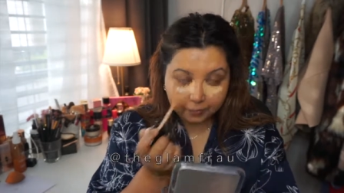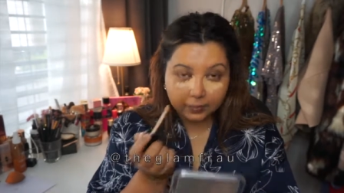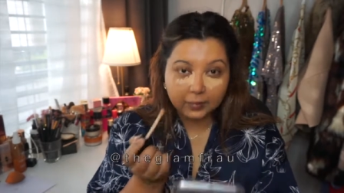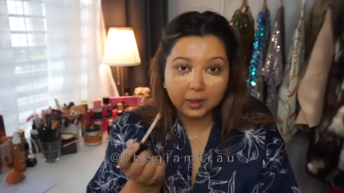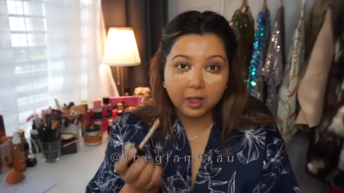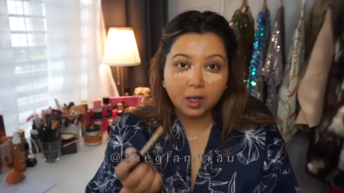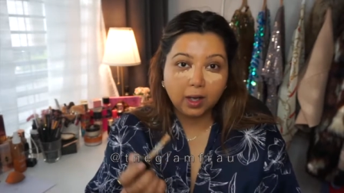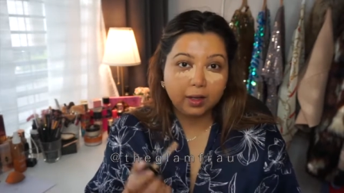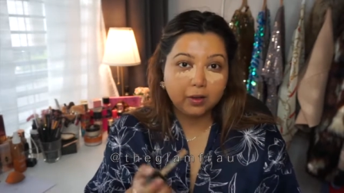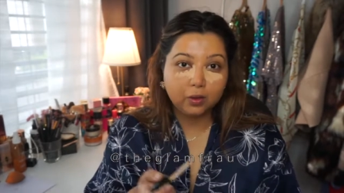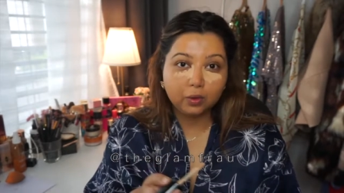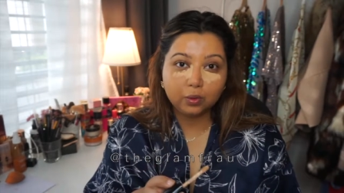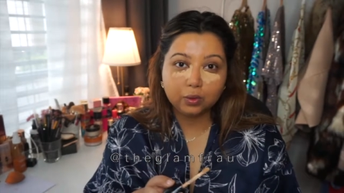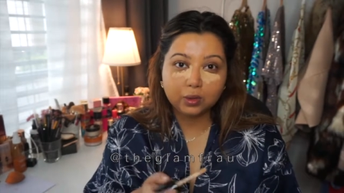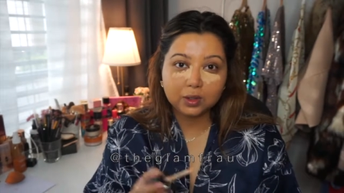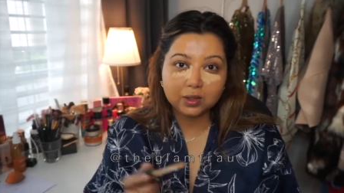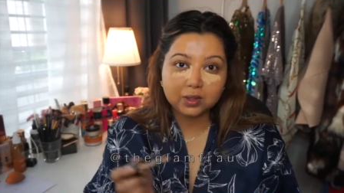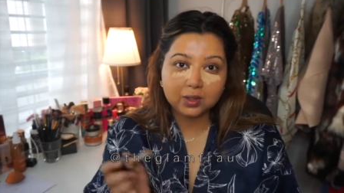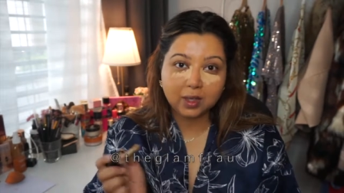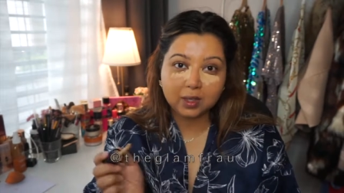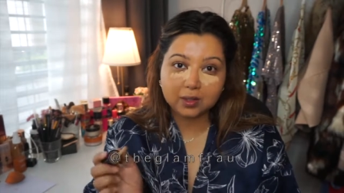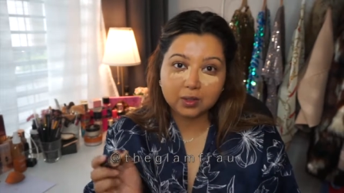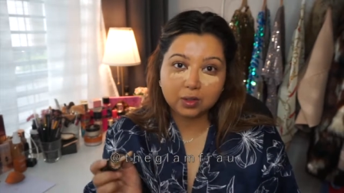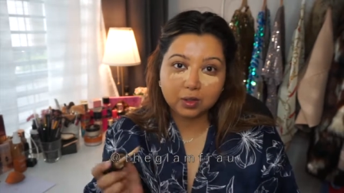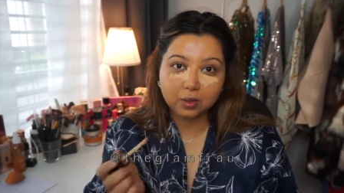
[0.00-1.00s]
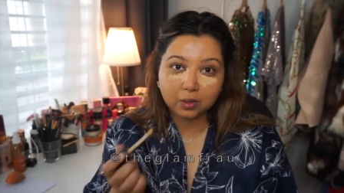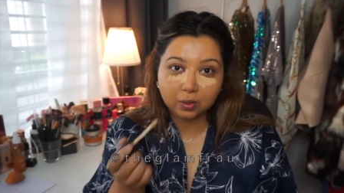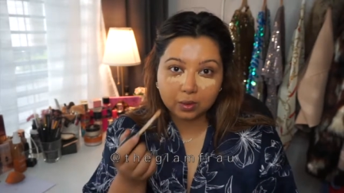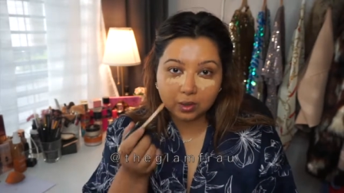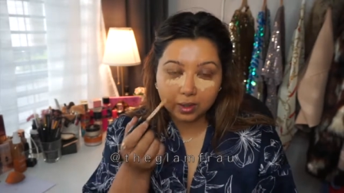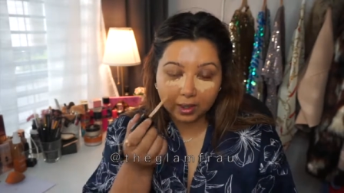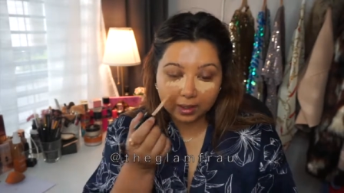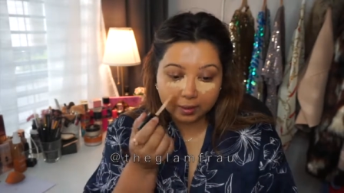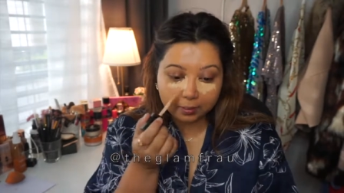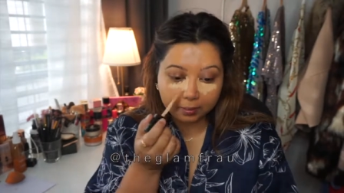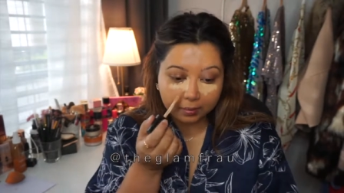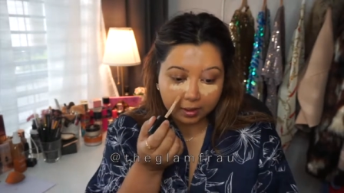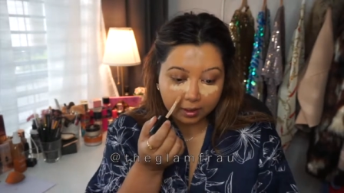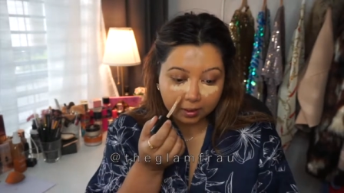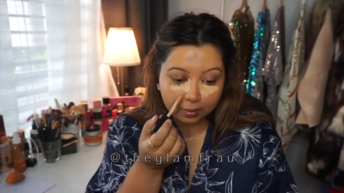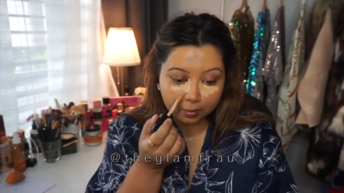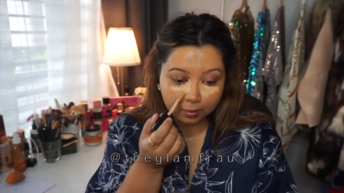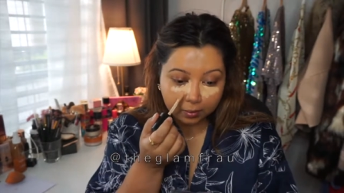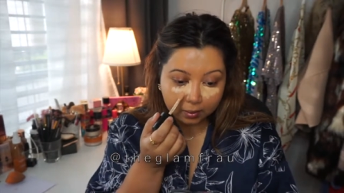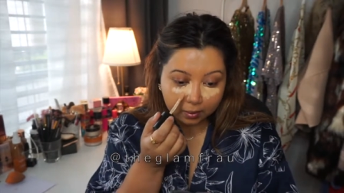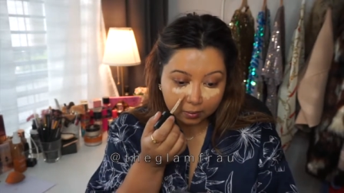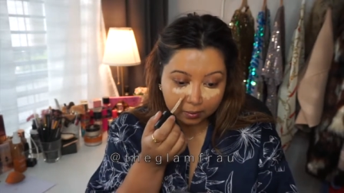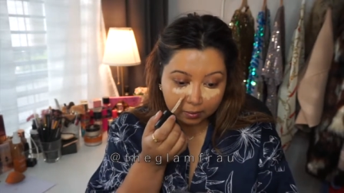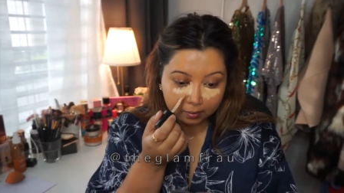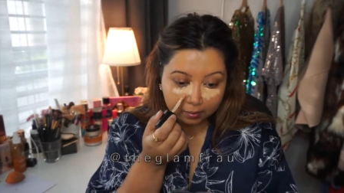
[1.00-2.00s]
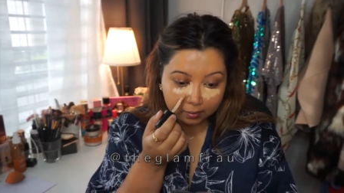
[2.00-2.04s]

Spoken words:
I know this doesn't look like minimal.